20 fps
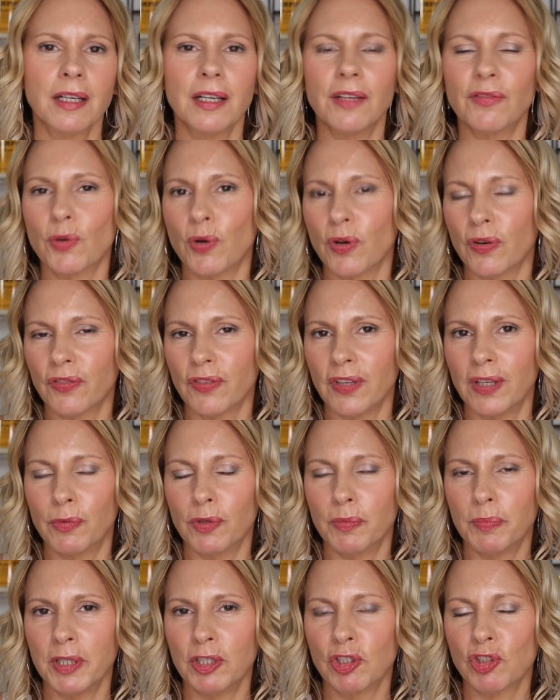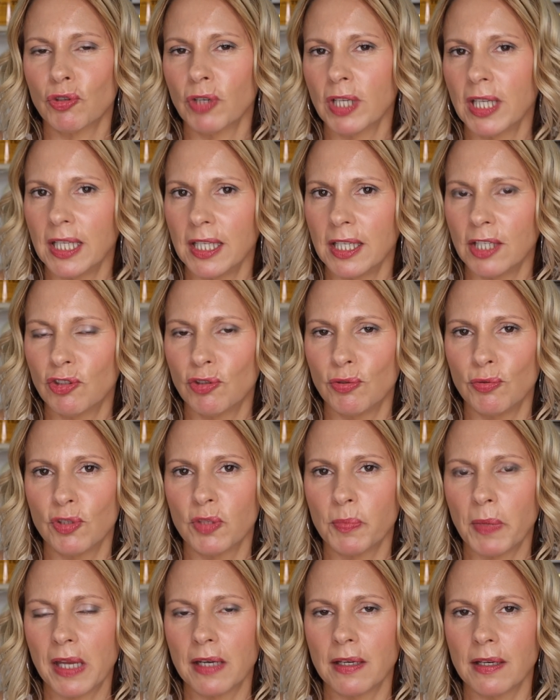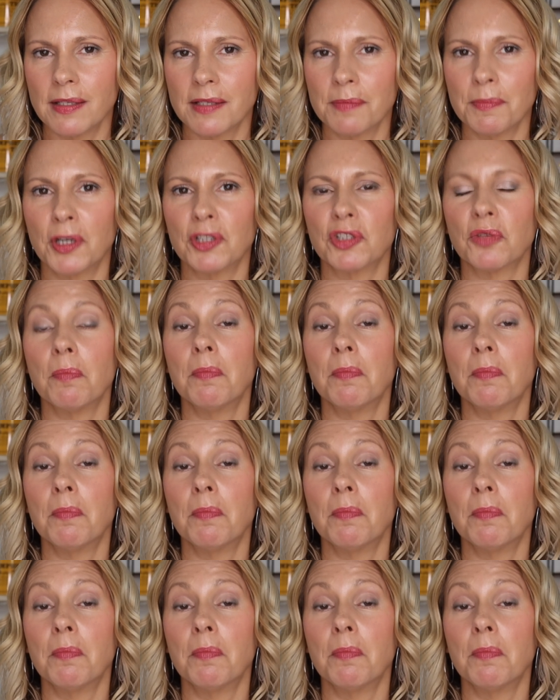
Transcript: of course, it would be tricky to spend as much